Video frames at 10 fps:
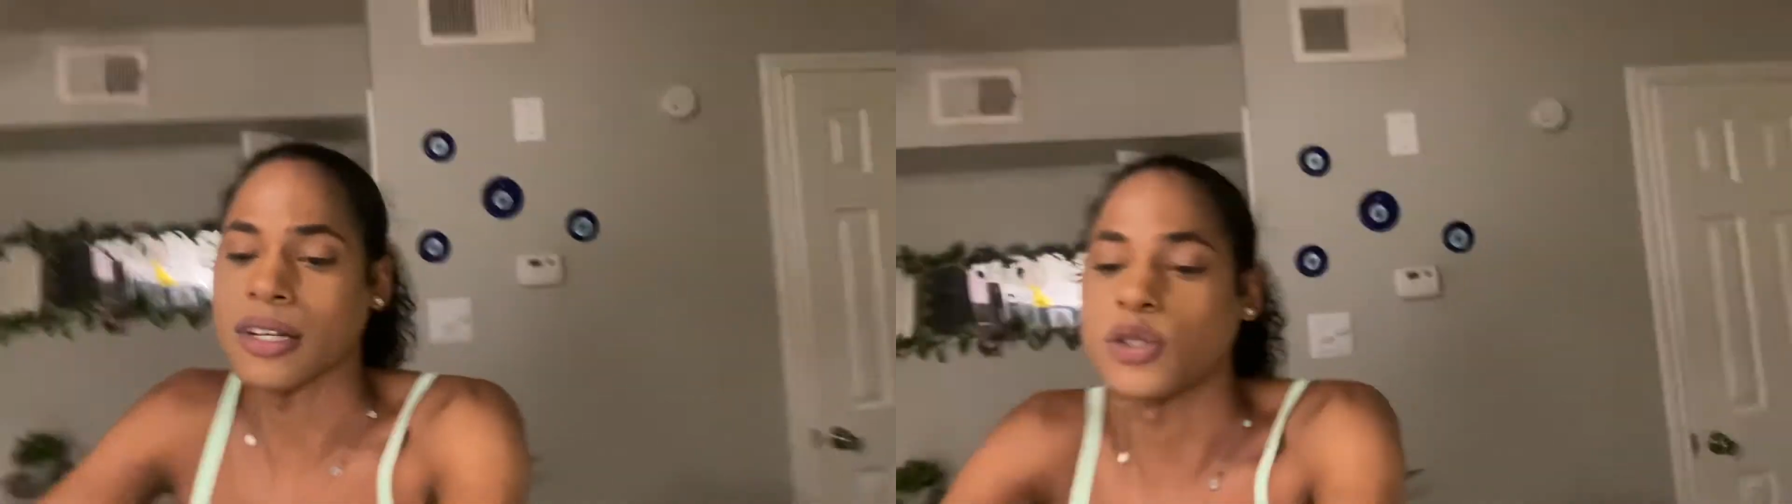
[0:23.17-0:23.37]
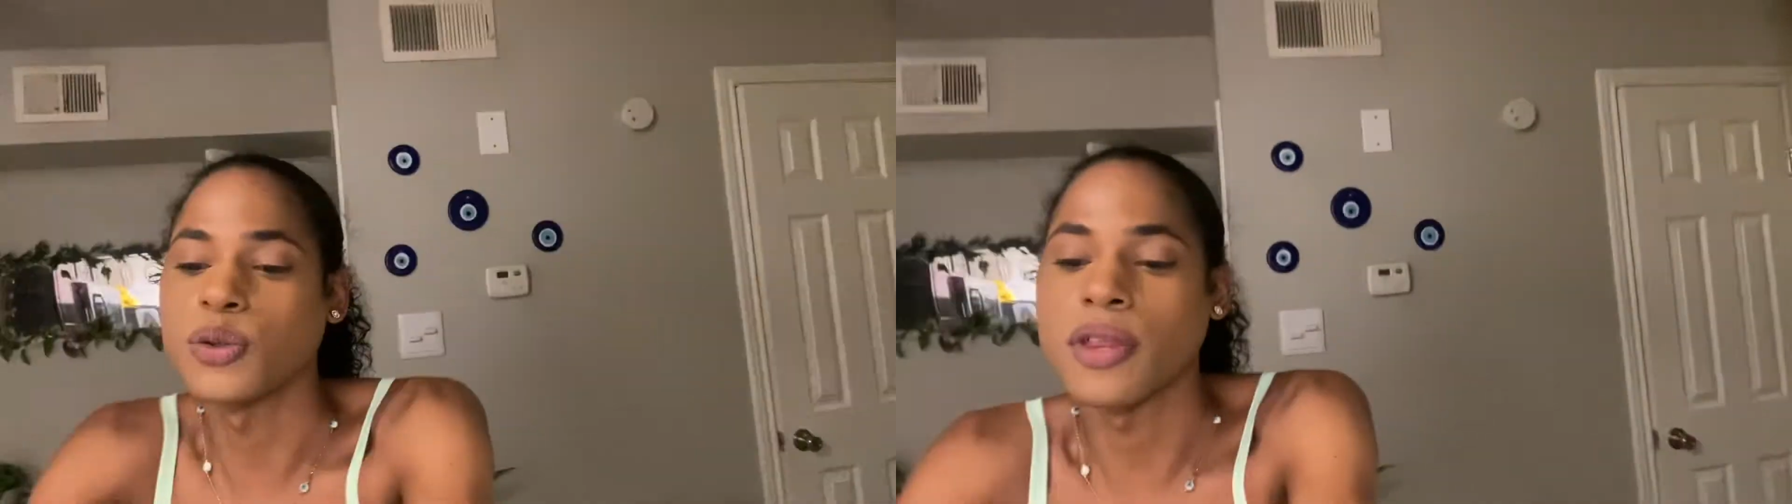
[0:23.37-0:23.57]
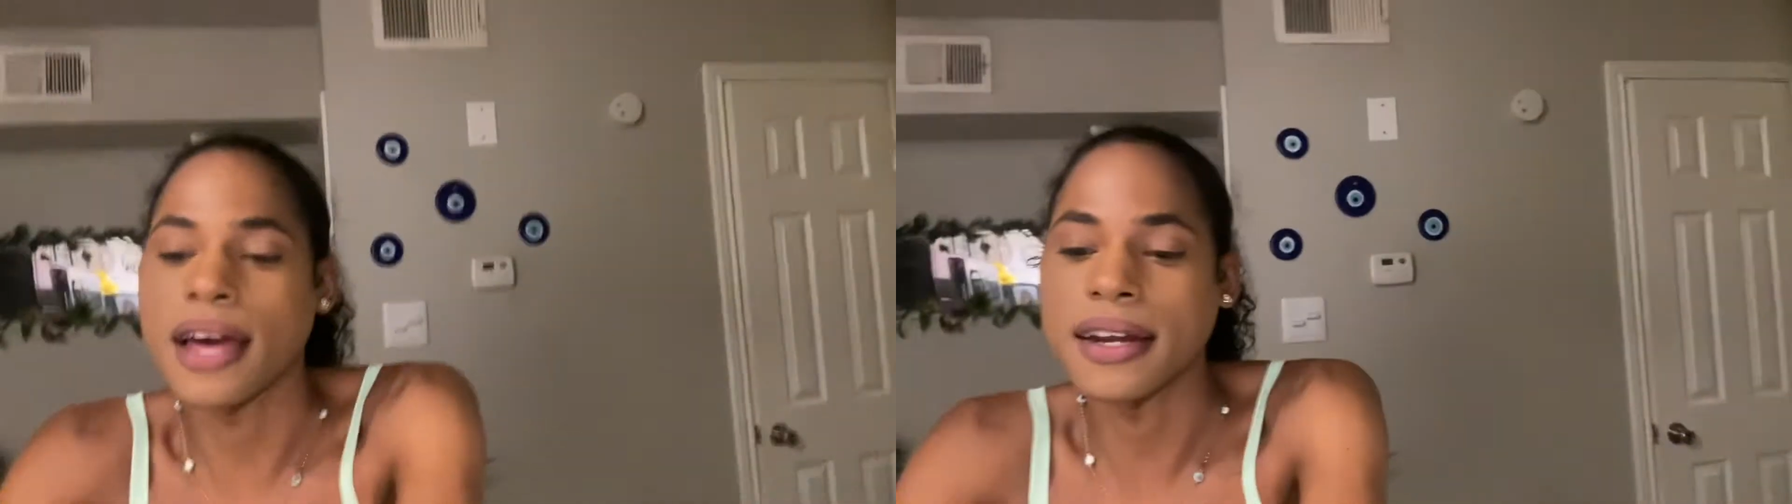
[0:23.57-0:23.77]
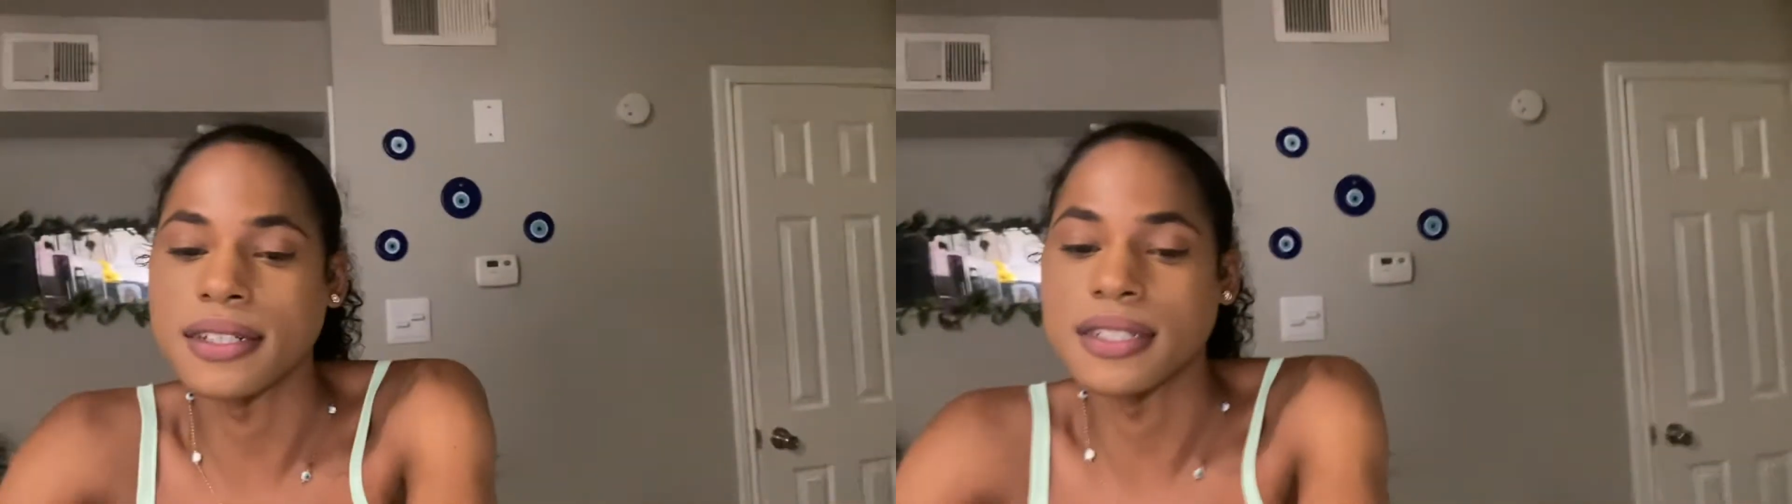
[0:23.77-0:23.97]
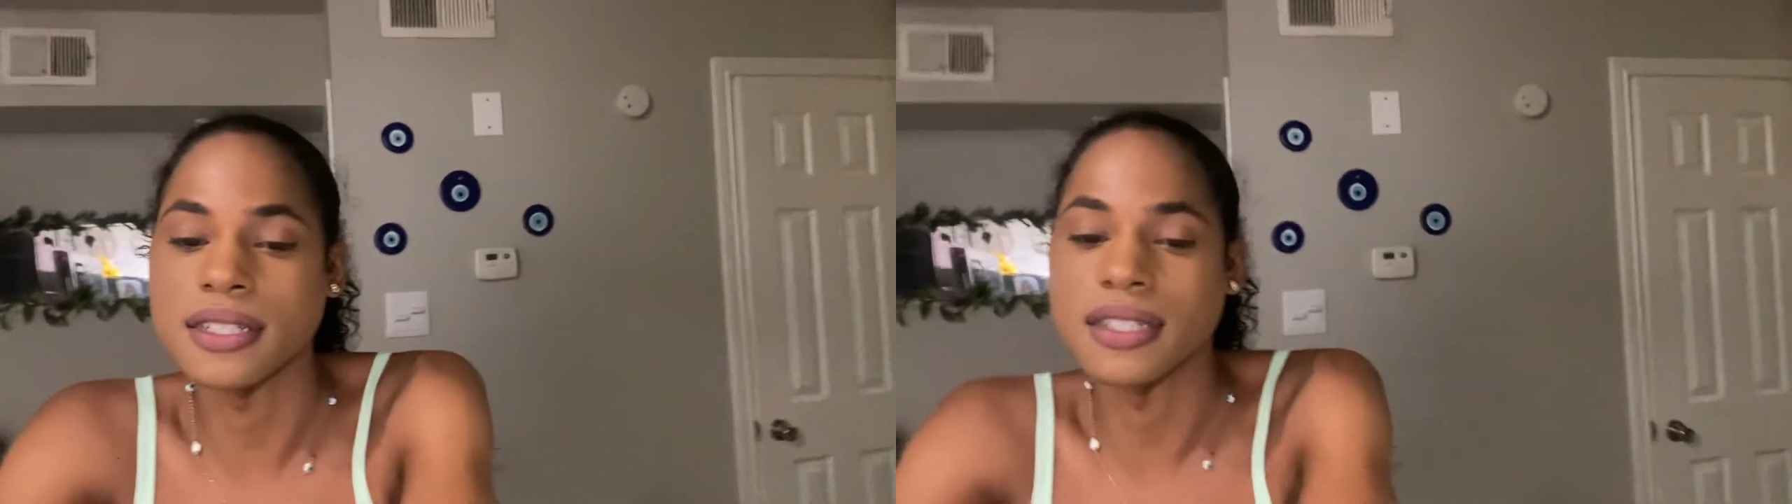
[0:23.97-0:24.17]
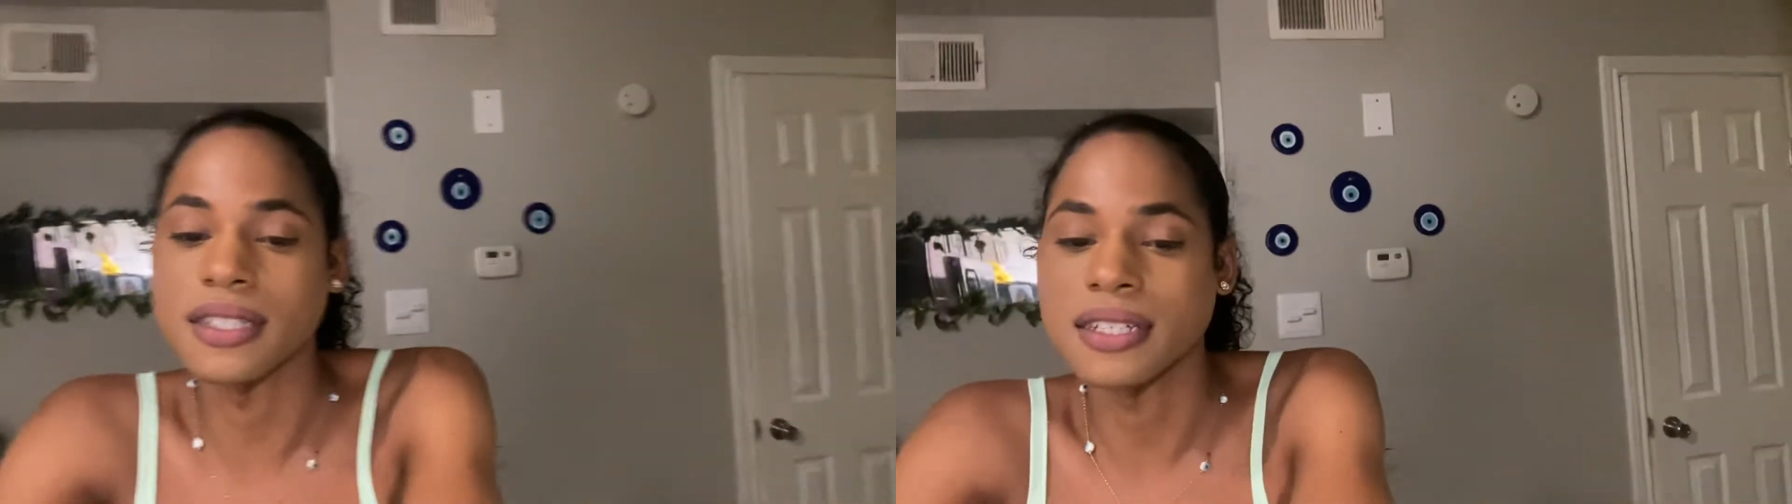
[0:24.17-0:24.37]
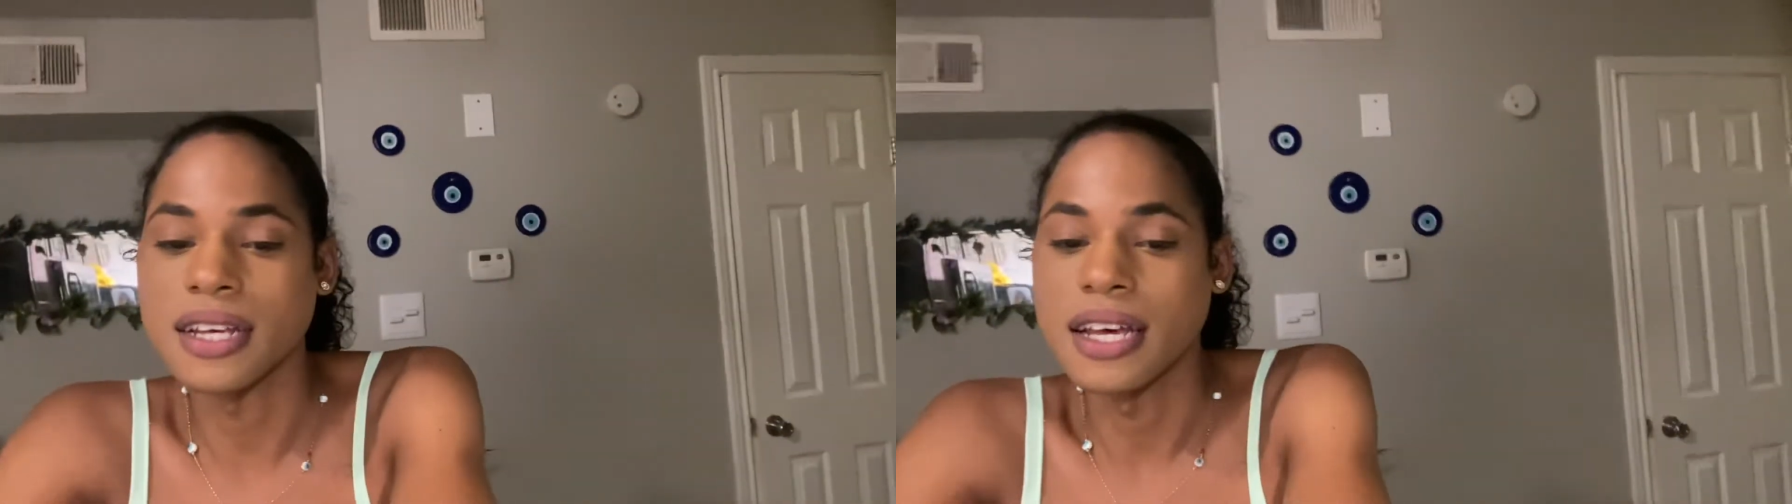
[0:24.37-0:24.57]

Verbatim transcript: true that is.